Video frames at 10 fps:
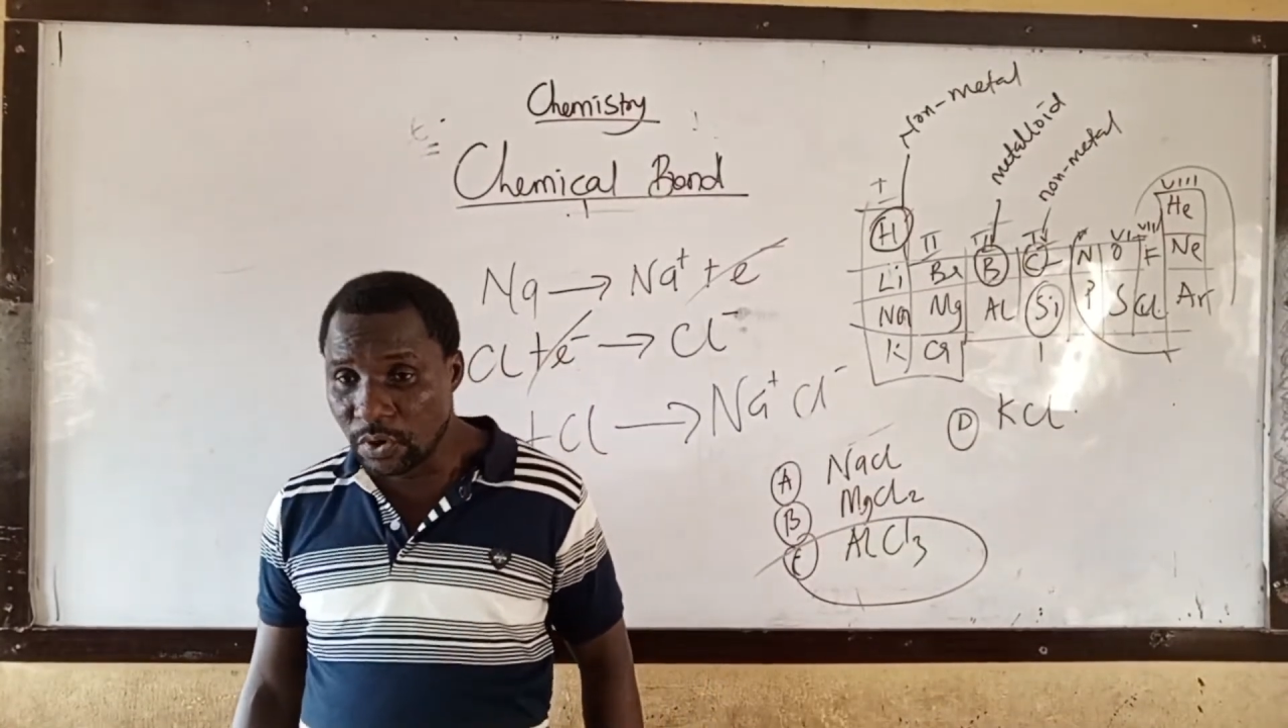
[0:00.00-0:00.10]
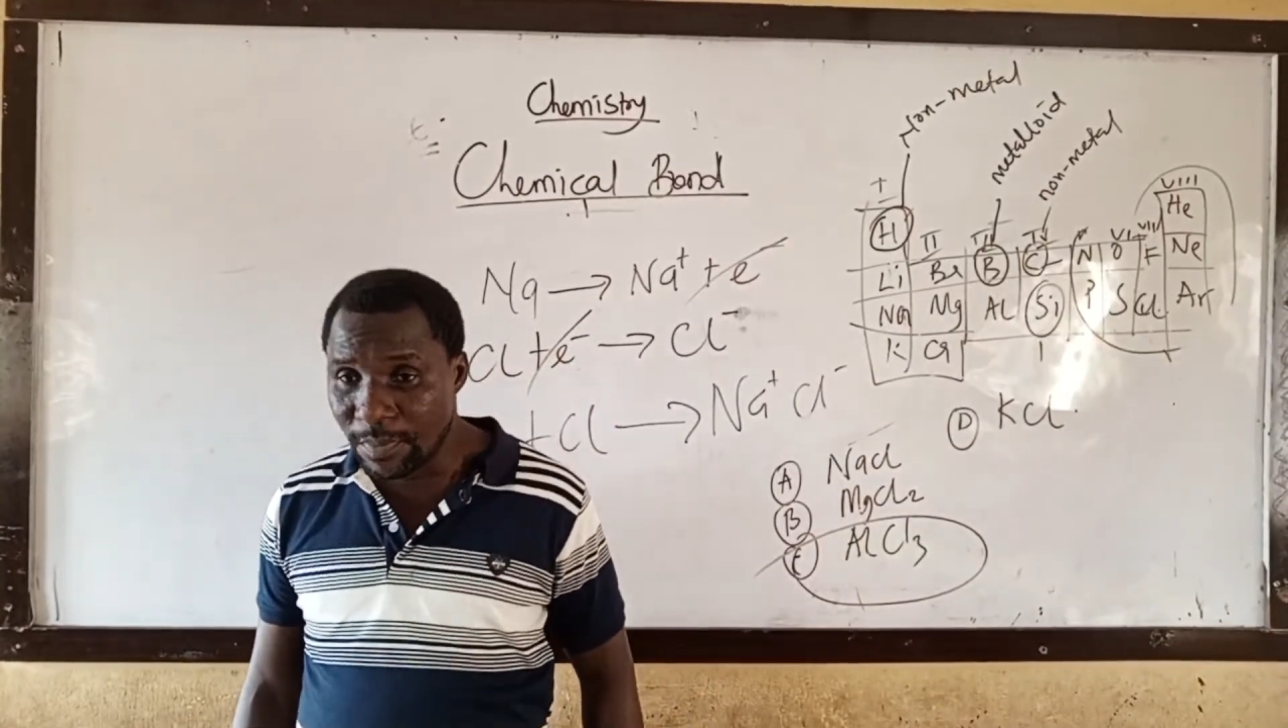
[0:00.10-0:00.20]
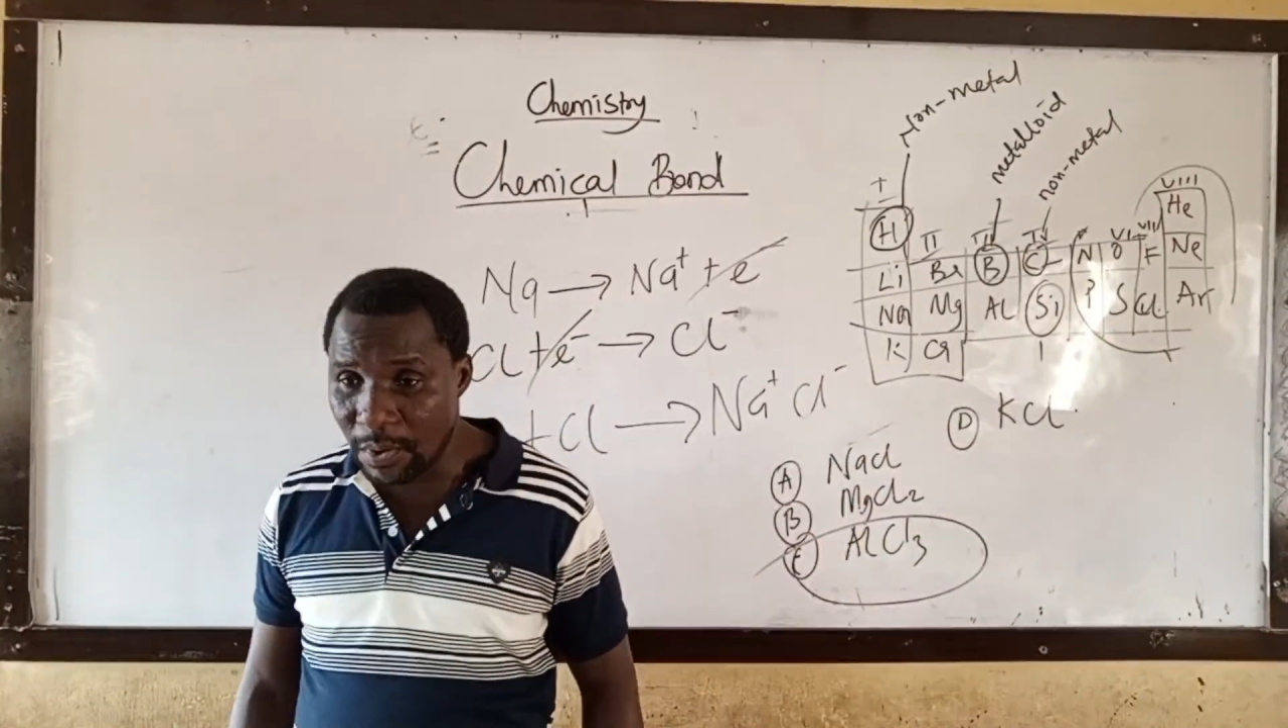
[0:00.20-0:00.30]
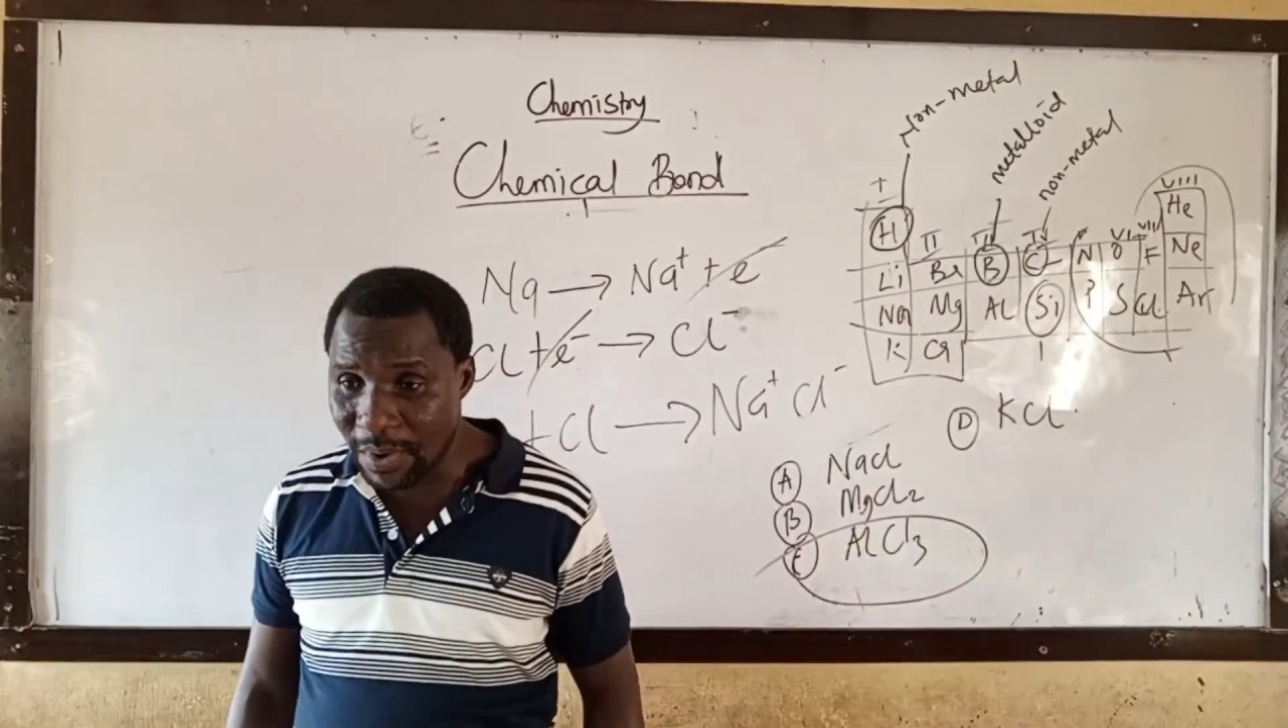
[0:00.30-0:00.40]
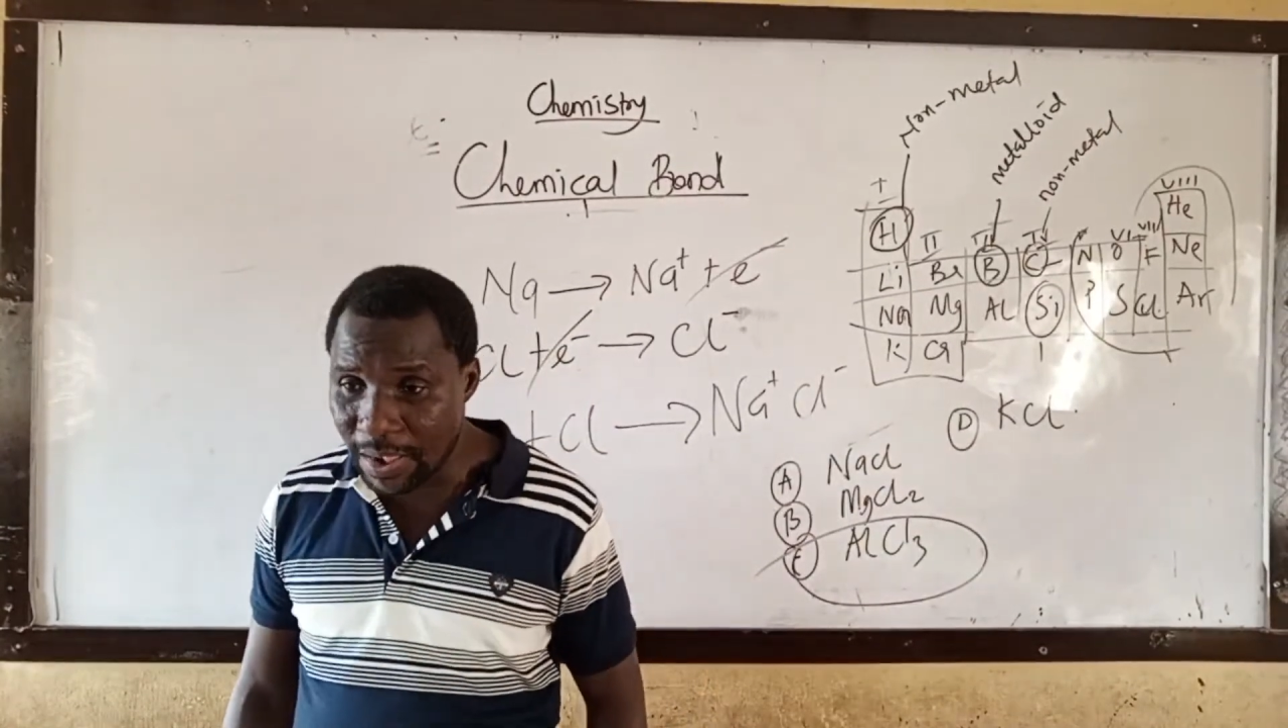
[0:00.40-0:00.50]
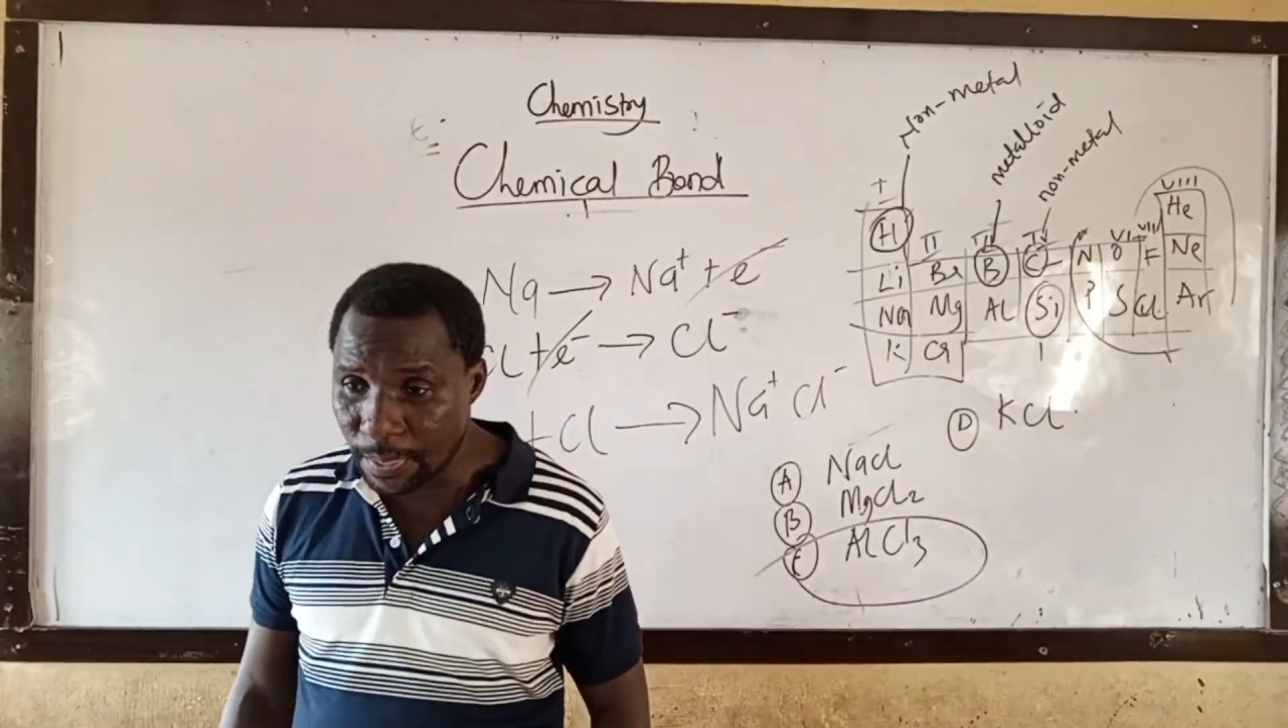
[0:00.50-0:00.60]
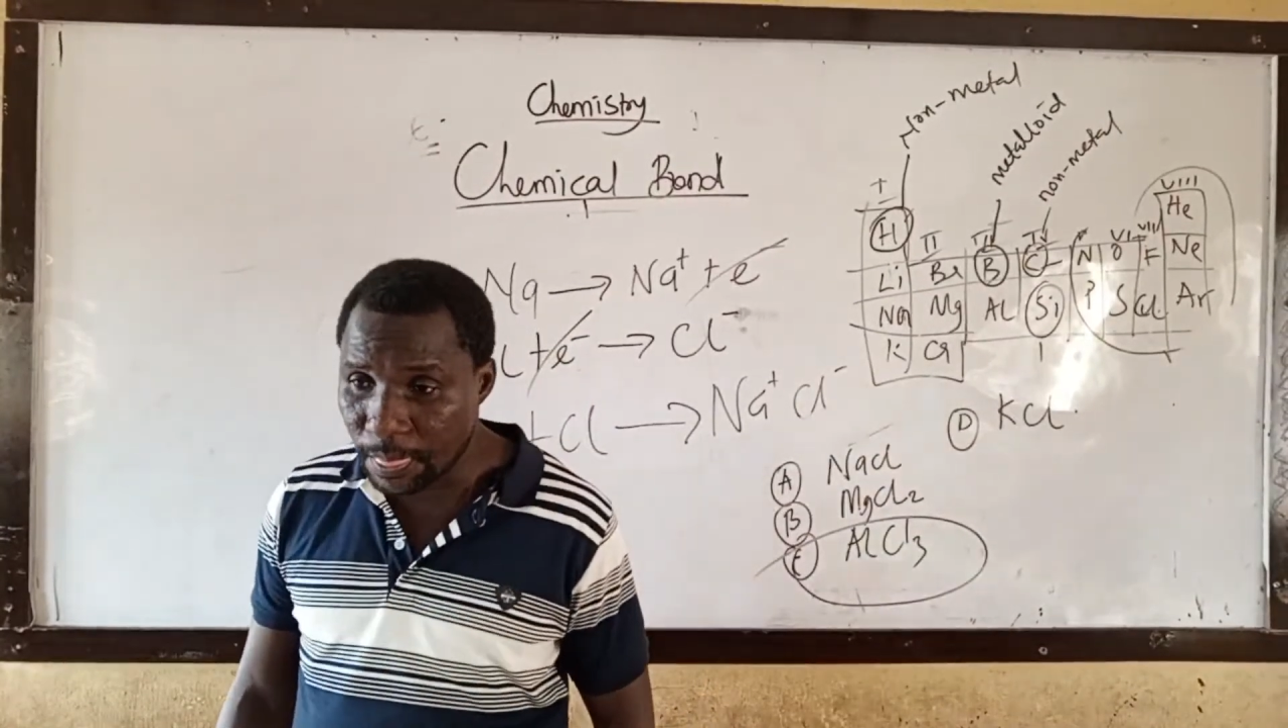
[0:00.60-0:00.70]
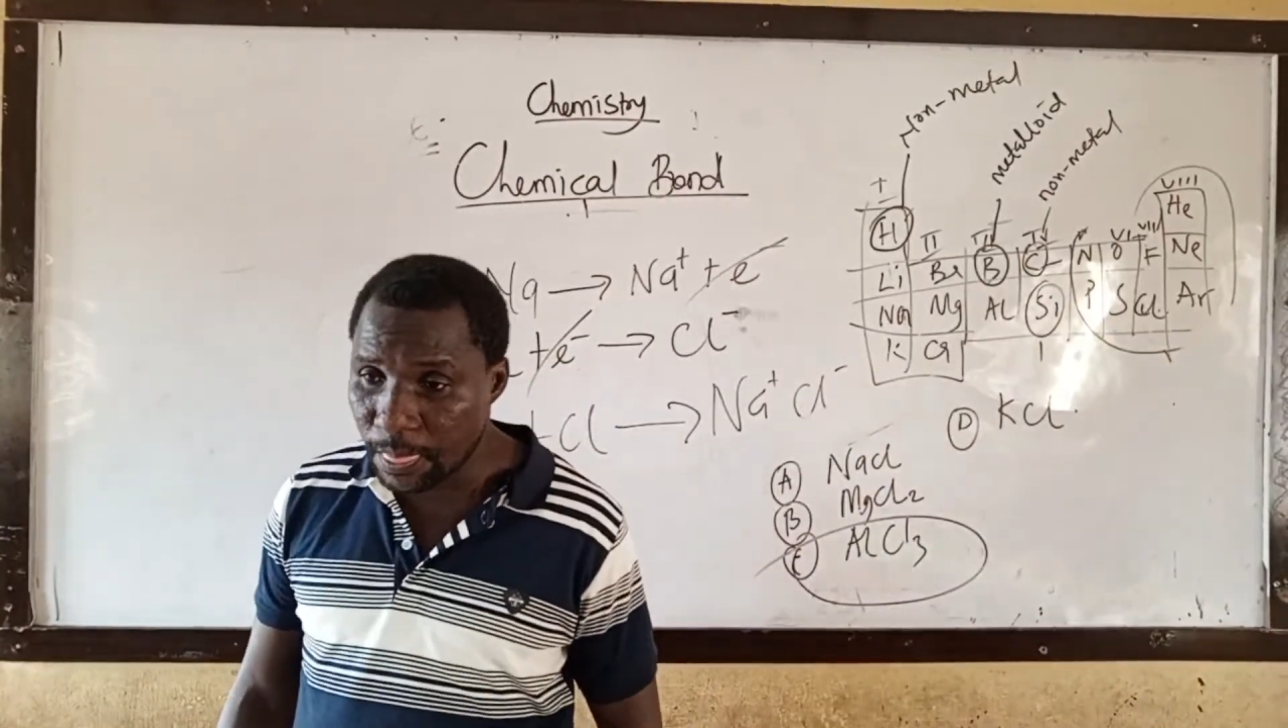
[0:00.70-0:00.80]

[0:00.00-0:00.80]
Number one,